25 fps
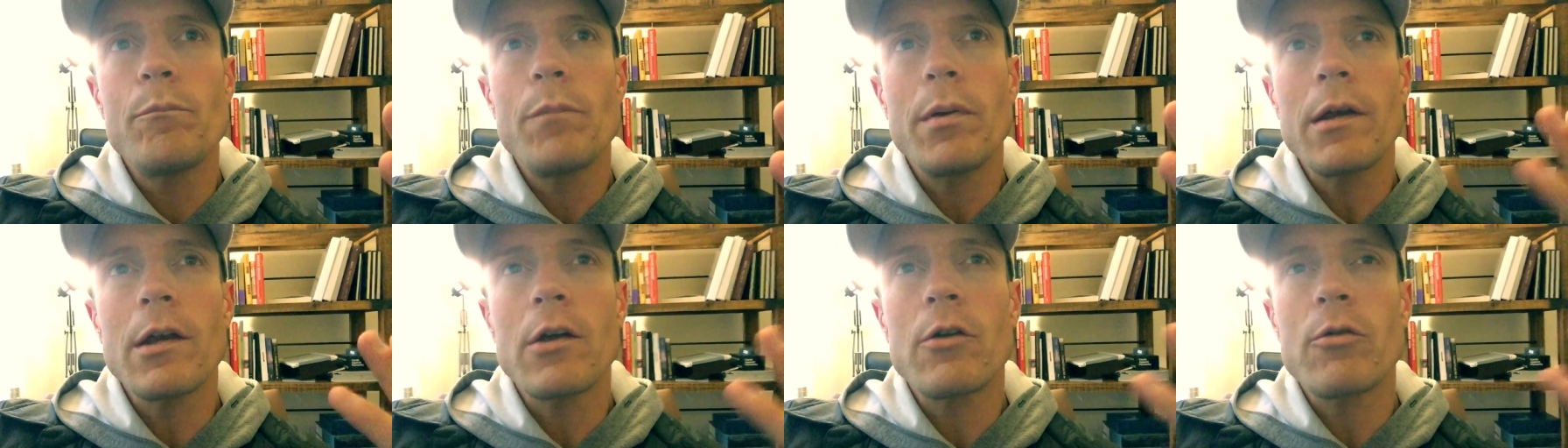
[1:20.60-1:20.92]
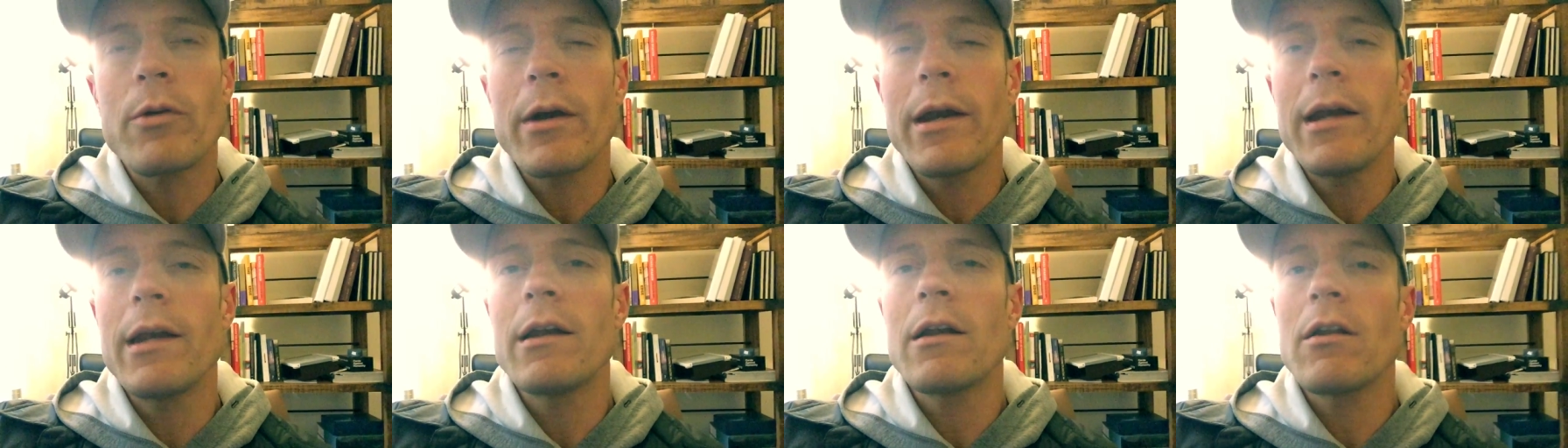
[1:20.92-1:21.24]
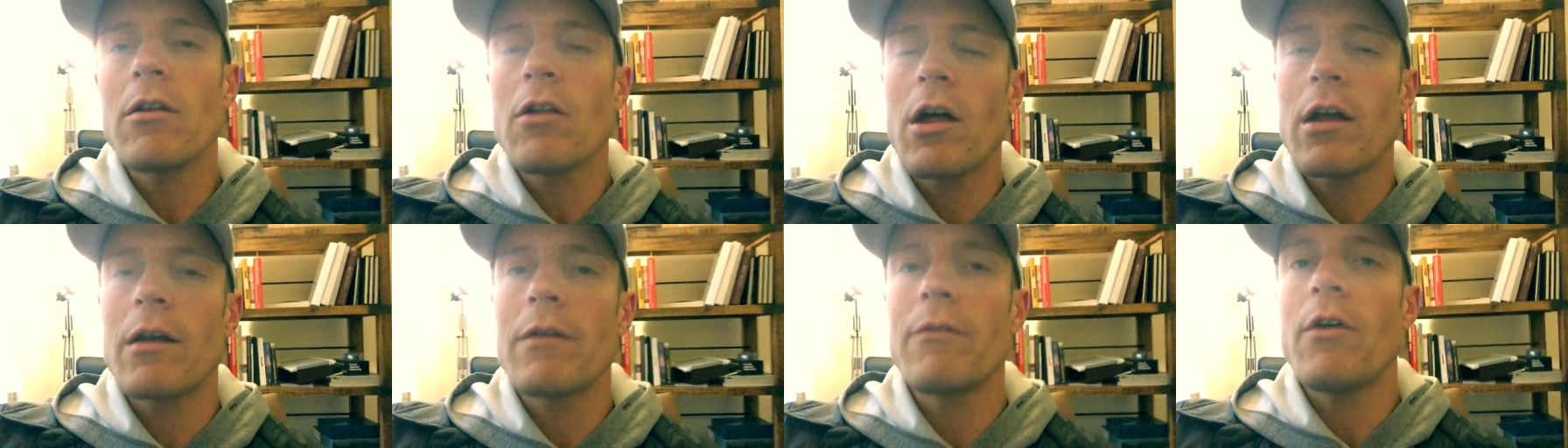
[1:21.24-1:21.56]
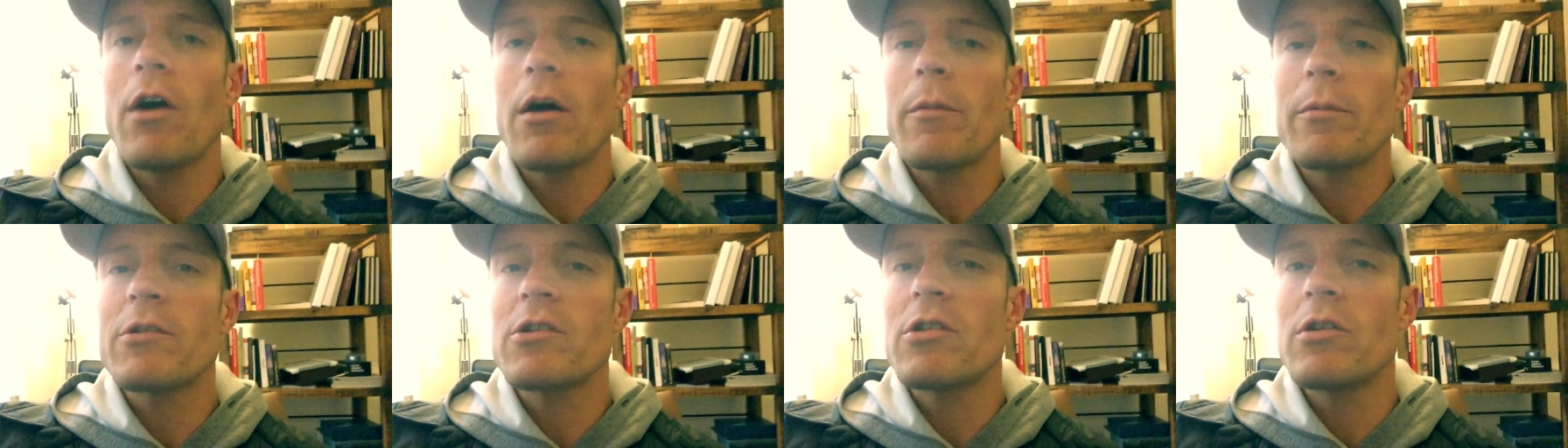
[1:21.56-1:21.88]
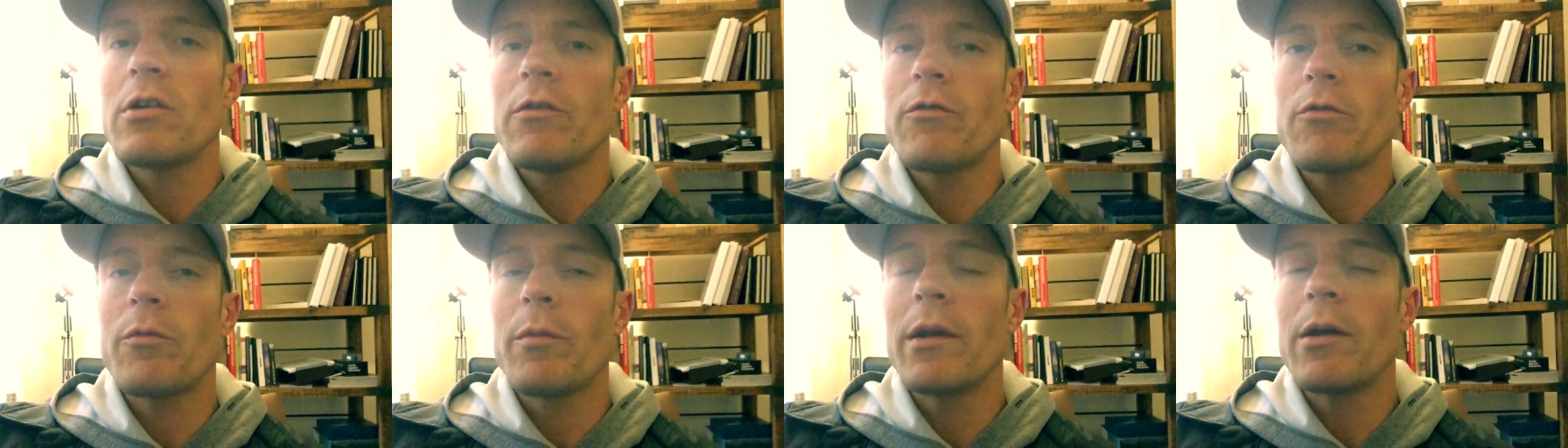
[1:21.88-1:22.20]
been creating a lot of
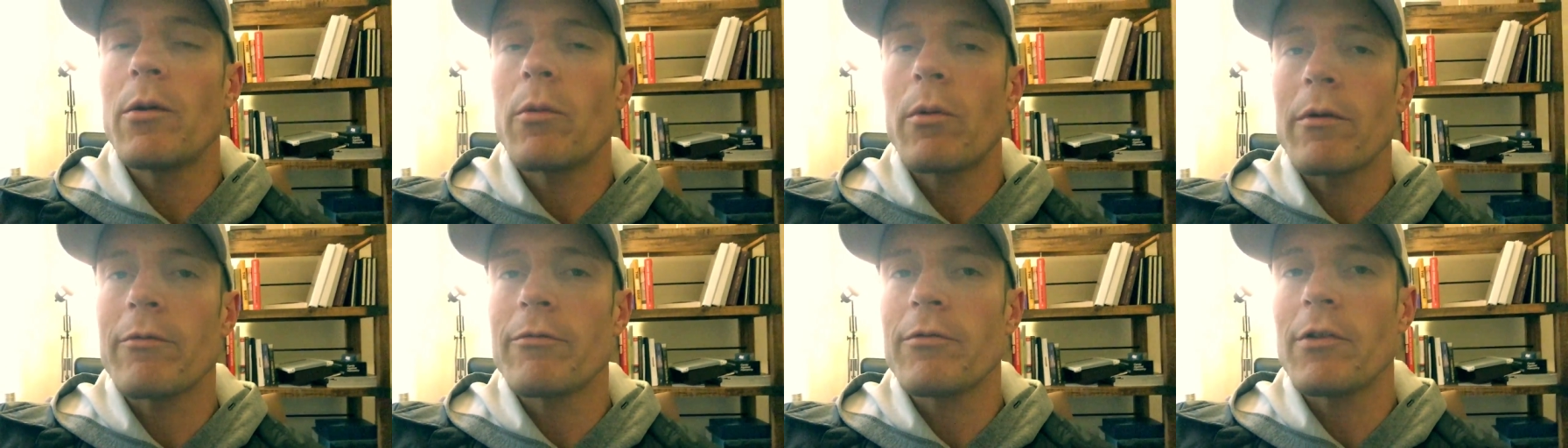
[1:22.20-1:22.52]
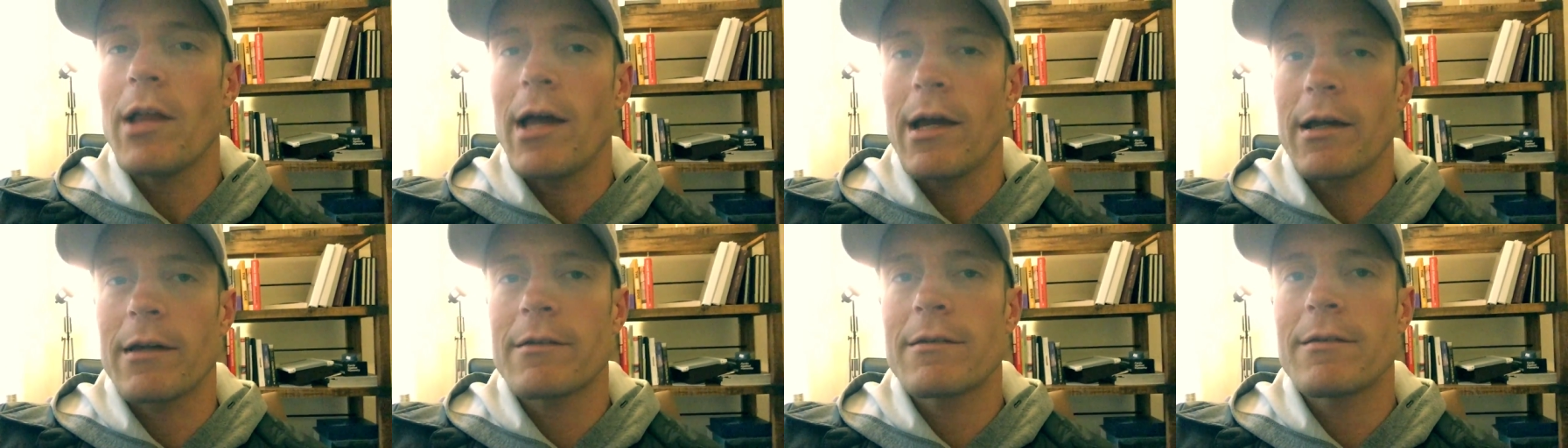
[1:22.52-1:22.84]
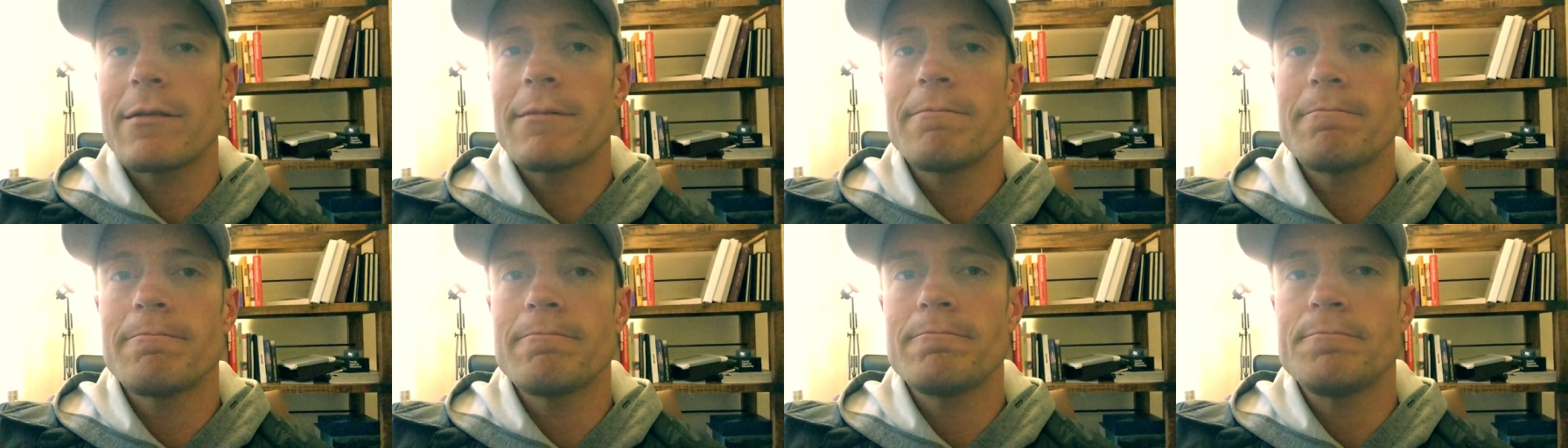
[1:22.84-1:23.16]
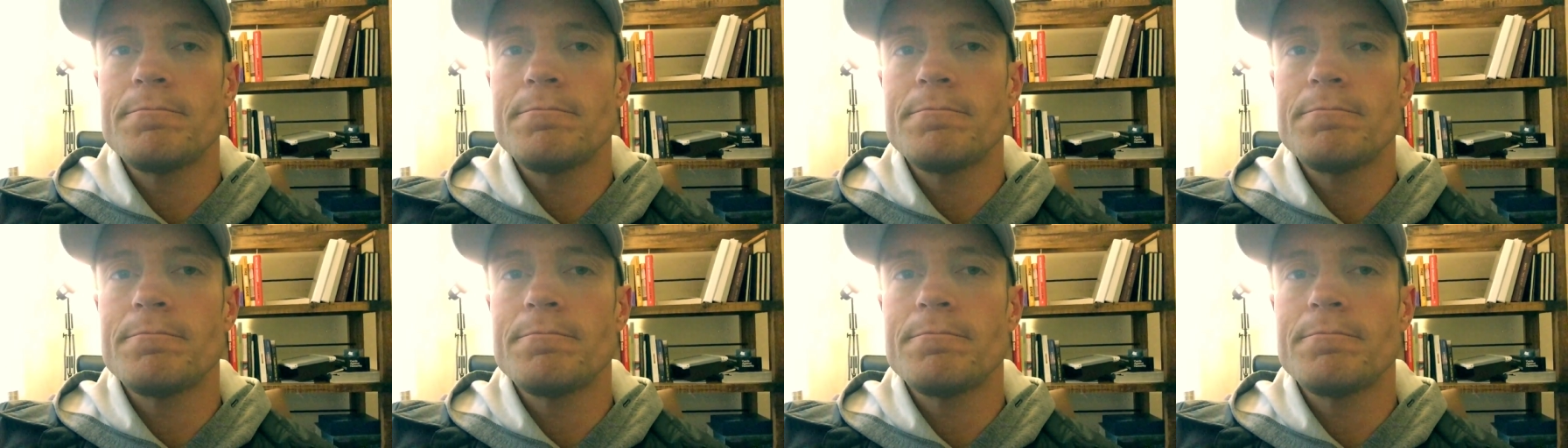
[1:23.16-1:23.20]
opportunity for me to reflect